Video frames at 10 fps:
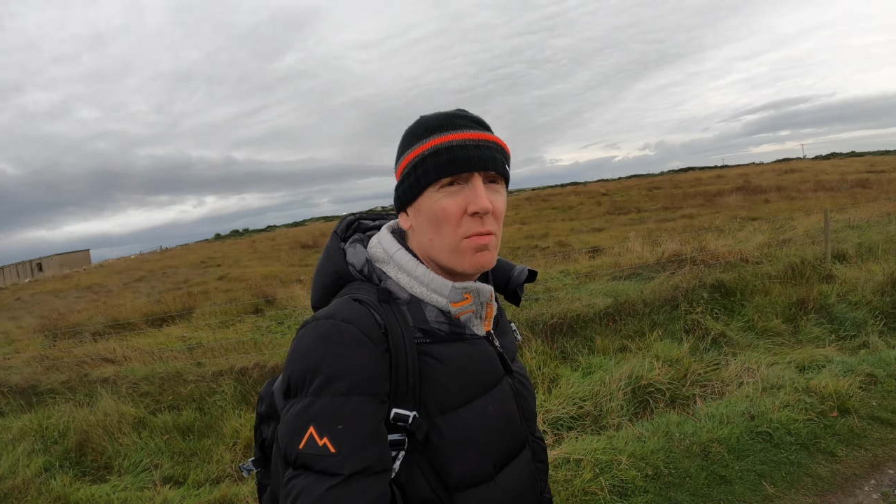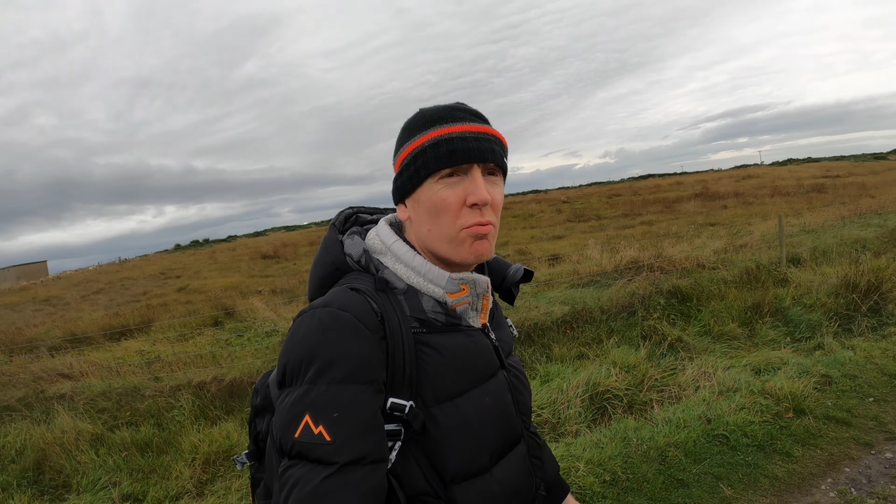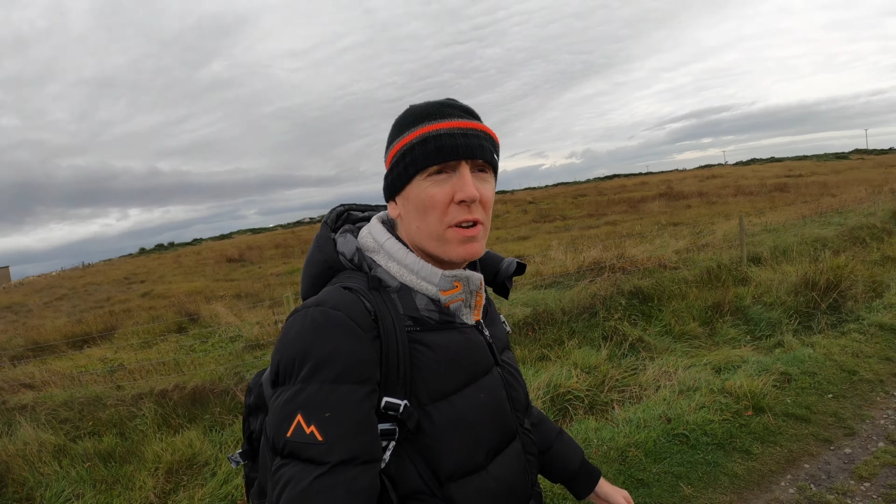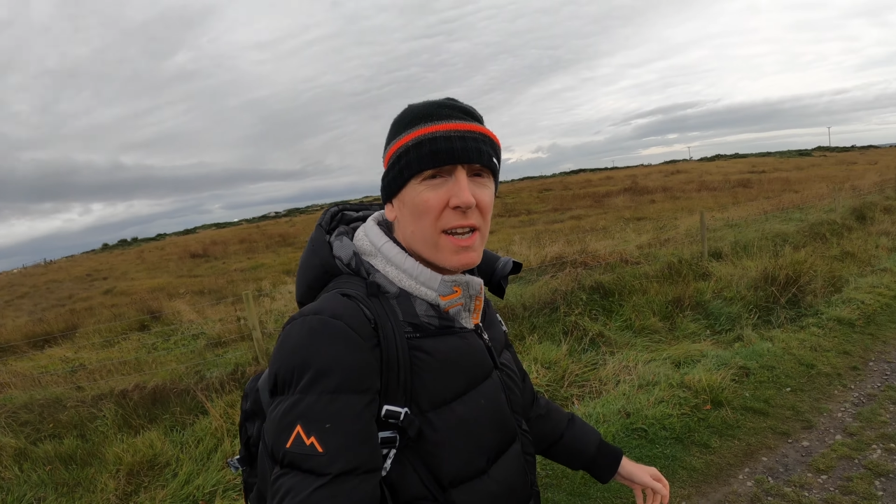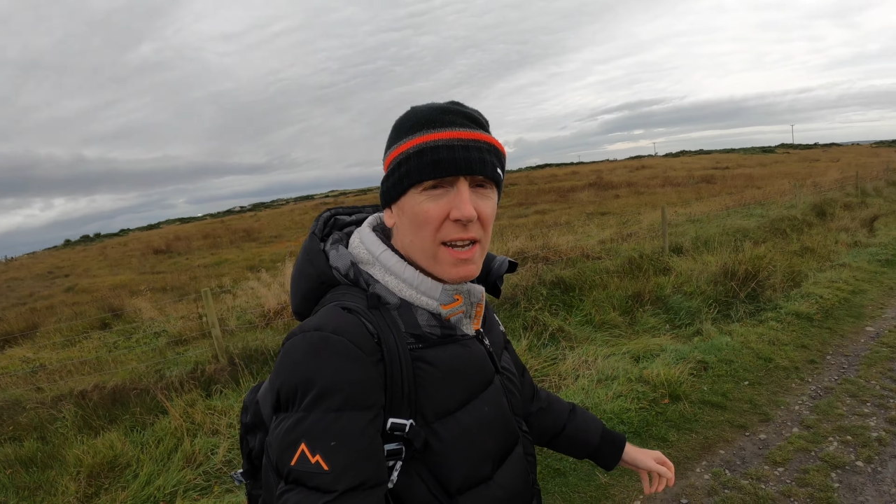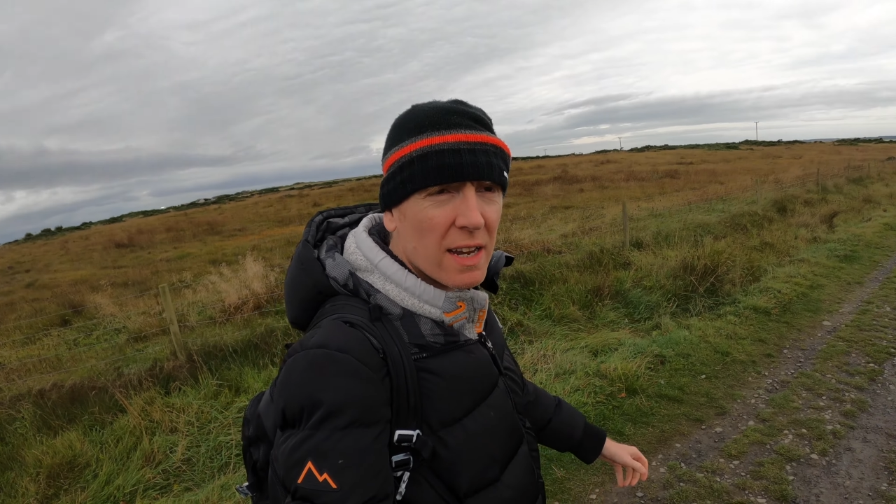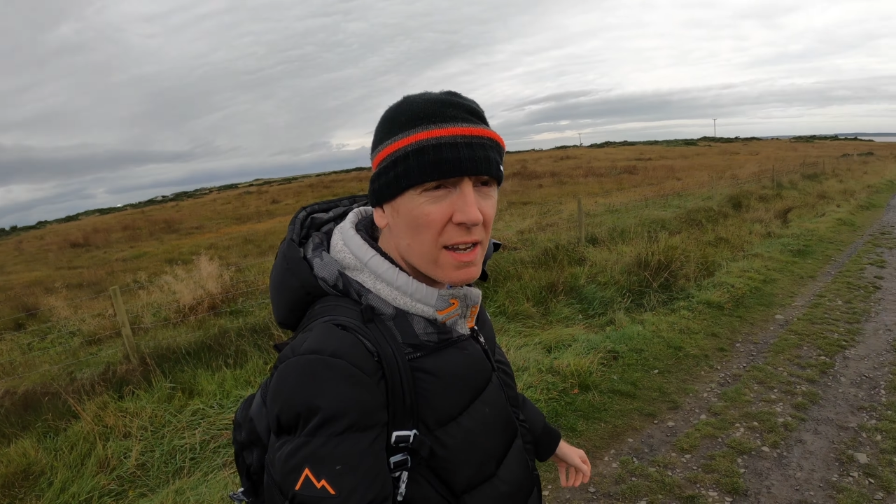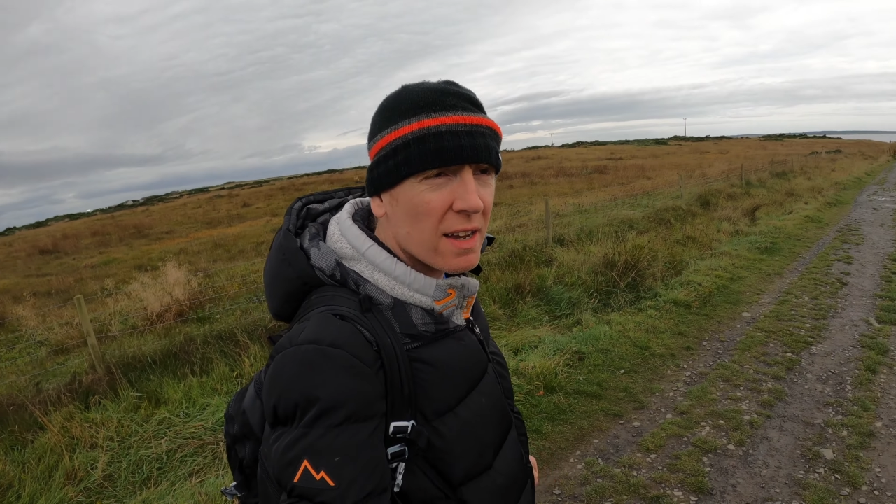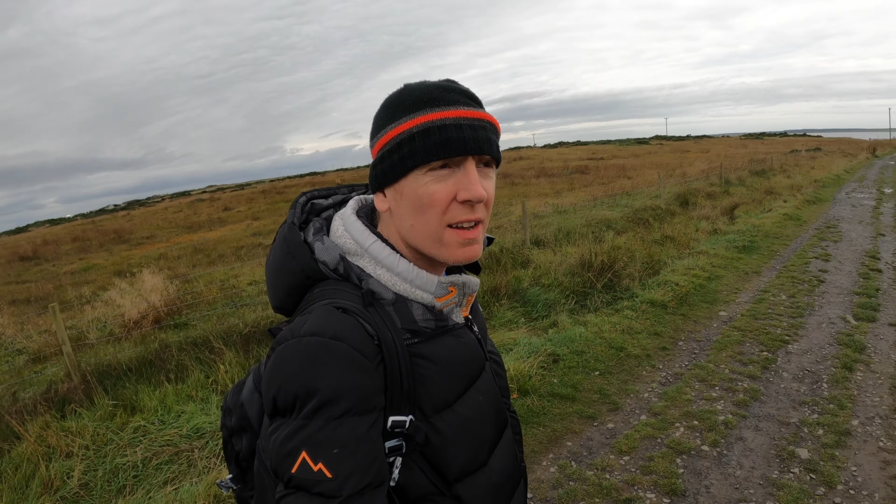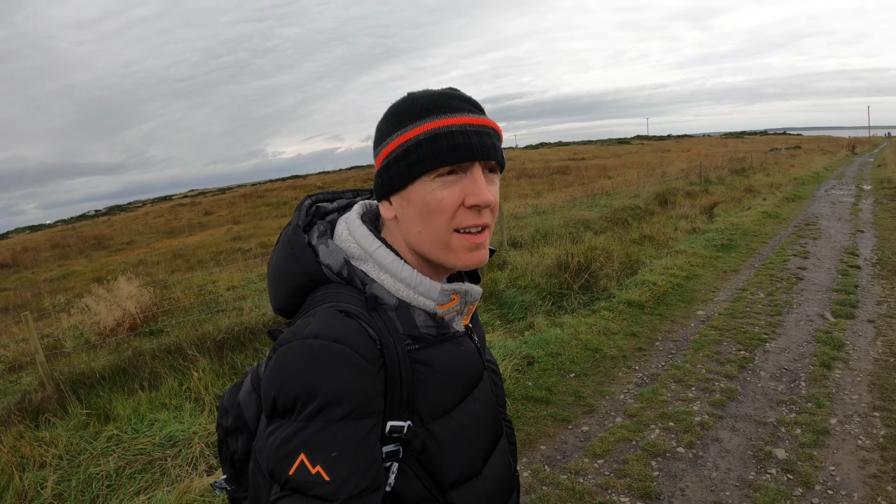pretty
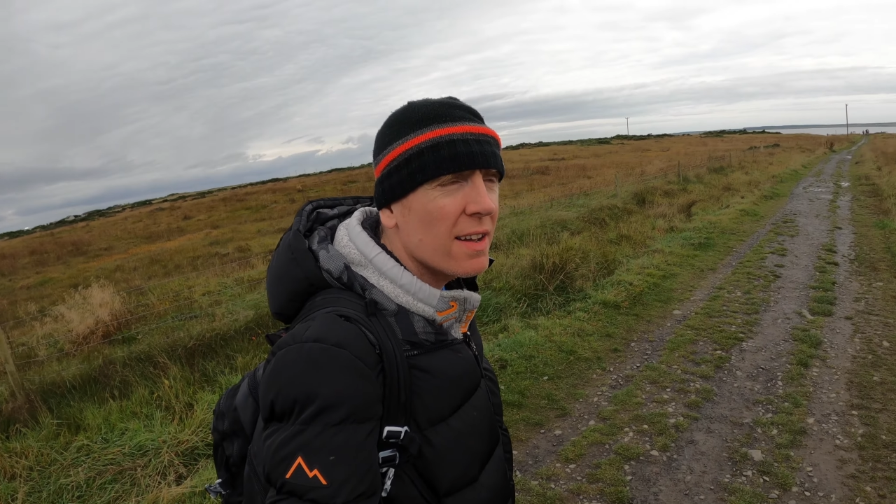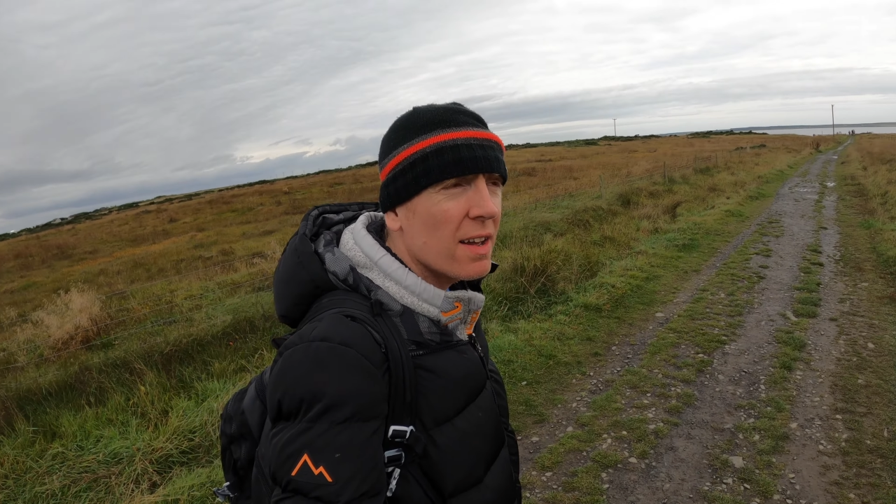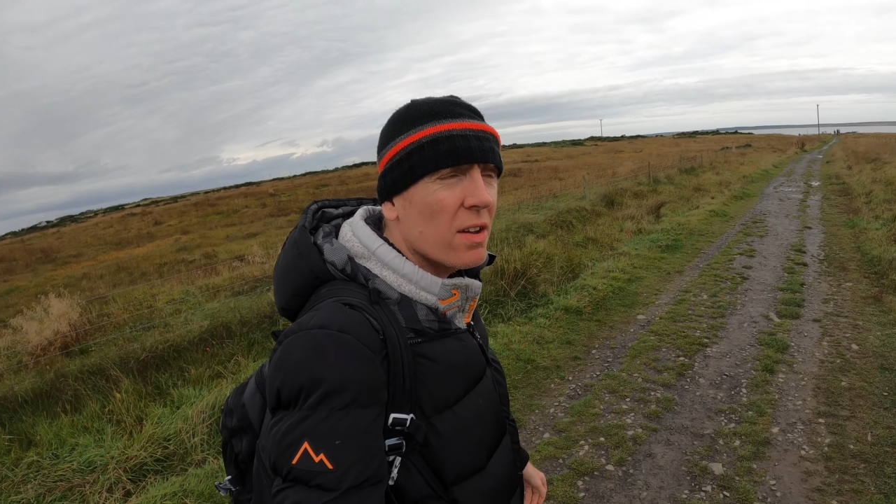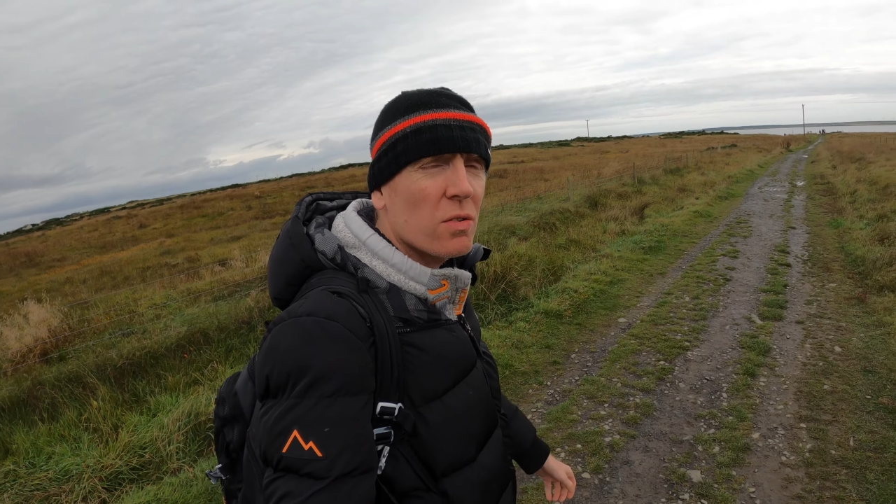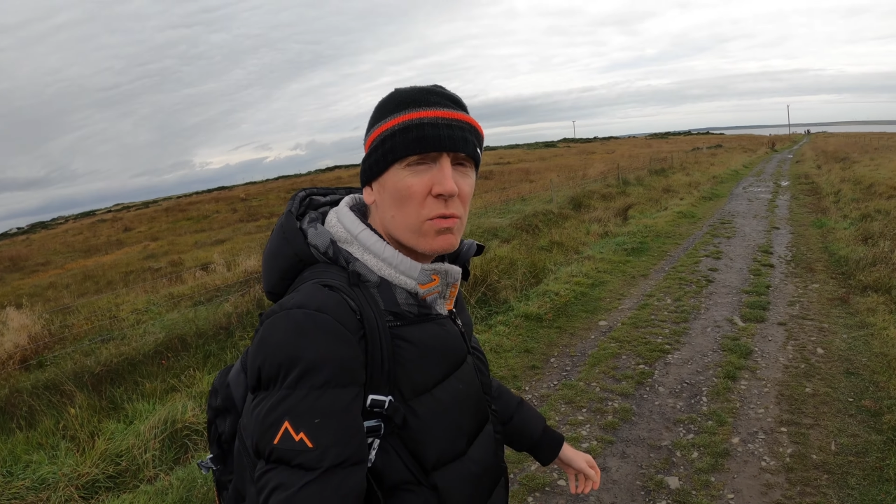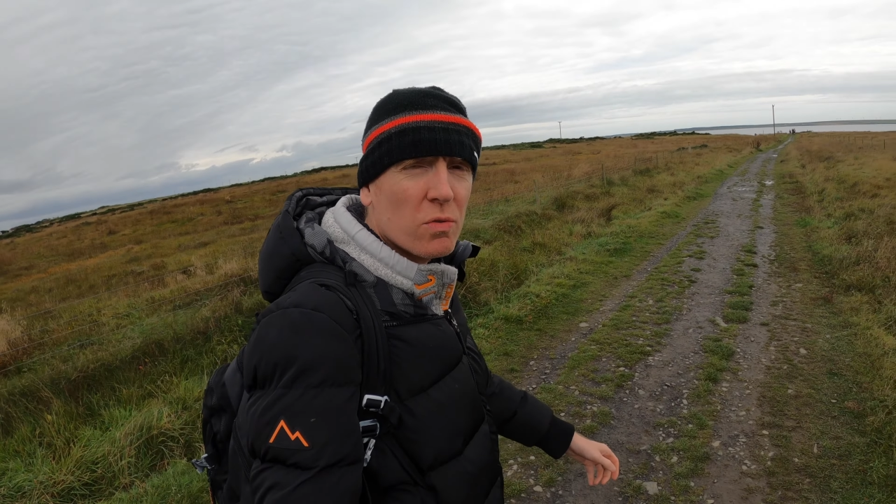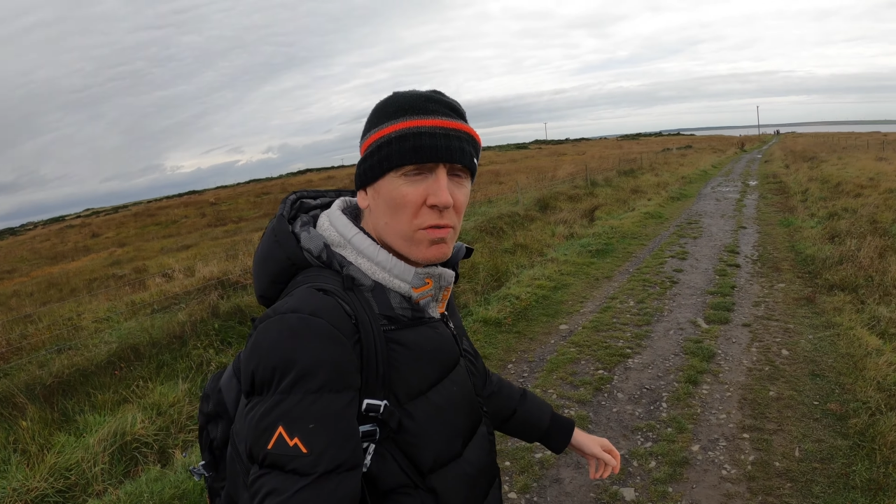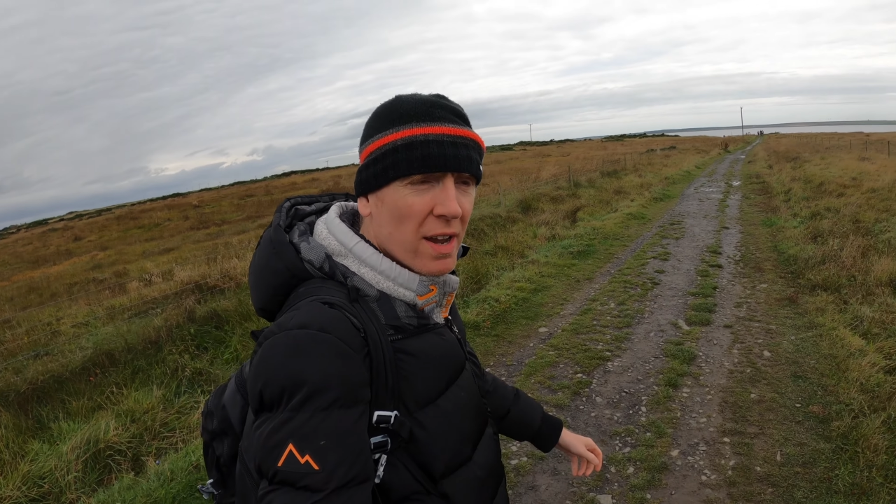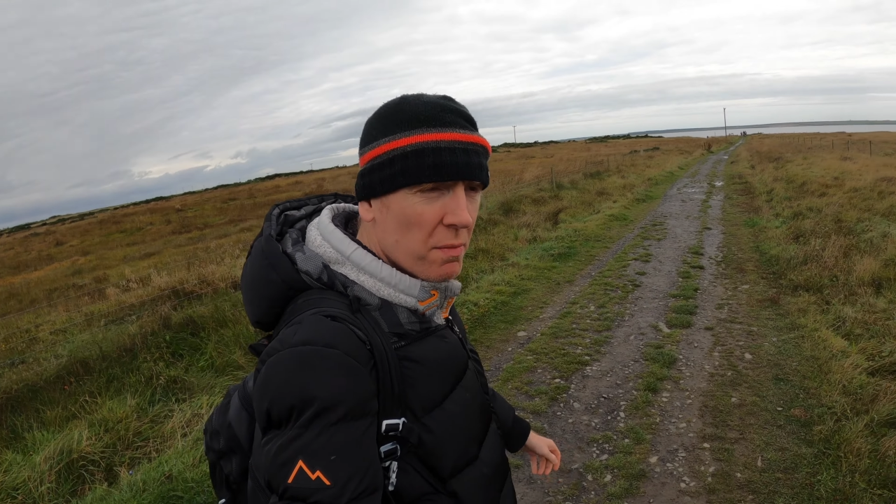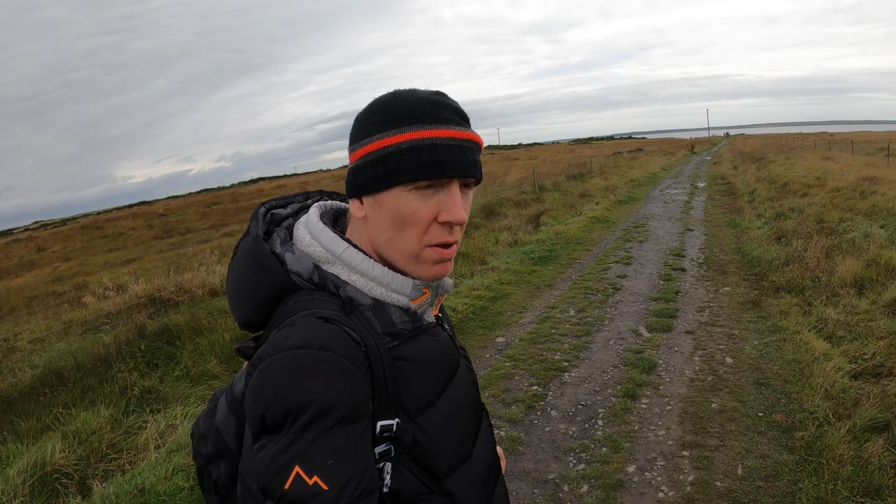
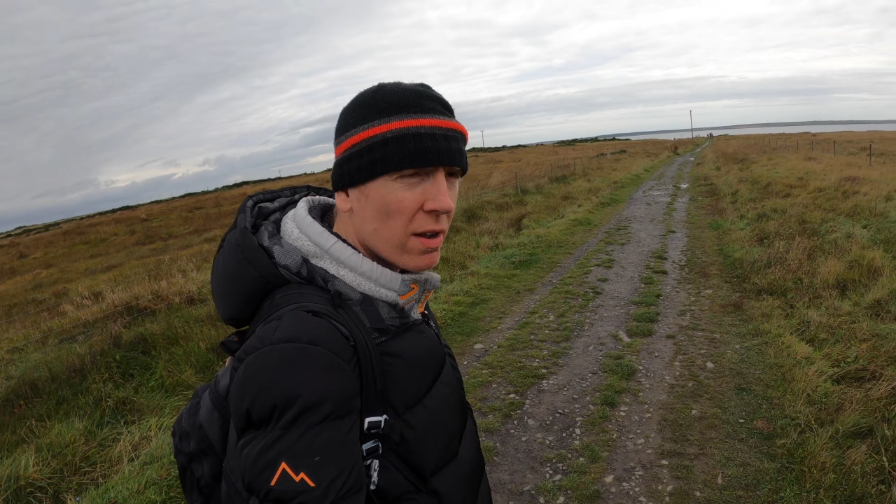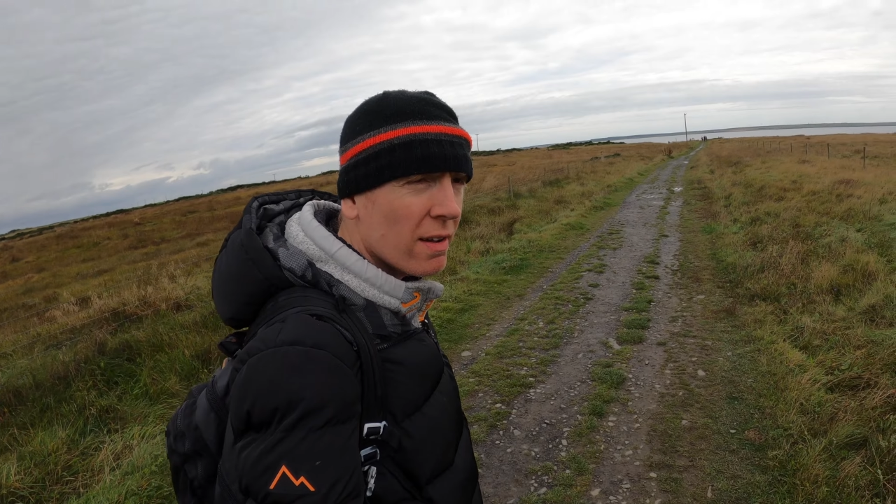grim,